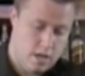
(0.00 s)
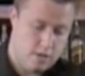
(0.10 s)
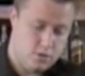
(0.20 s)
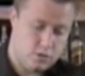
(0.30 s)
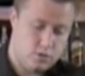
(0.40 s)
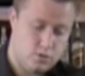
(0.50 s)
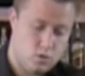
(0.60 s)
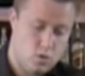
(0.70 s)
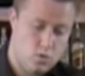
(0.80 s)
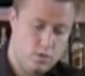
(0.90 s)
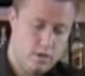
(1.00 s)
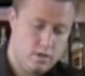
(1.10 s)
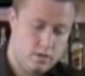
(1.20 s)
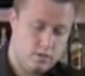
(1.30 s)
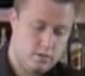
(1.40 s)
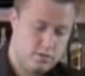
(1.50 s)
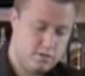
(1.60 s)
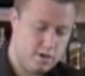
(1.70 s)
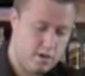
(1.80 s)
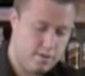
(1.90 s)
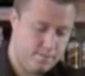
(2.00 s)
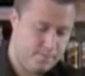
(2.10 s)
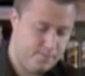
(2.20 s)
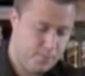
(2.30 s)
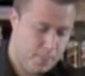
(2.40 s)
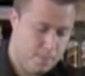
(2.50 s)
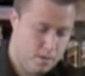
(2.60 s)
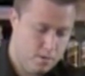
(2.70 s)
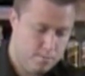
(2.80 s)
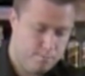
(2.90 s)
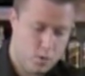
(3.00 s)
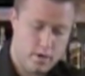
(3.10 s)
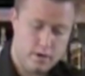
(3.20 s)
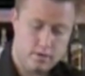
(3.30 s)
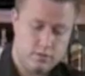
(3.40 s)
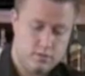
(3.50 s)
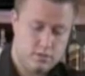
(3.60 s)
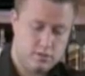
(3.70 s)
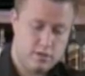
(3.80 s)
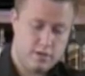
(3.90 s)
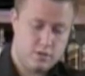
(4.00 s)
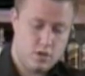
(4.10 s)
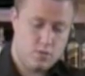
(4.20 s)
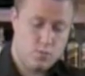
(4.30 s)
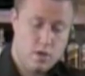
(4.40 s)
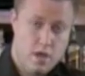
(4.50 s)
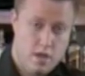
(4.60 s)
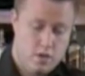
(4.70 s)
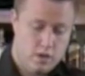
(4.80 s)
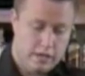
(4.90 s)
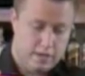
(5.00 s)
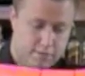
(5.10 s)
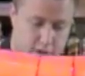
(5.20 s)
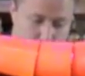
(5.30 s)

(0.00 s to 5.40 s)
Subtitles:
and just slowly start pouring, just like so. You can lift it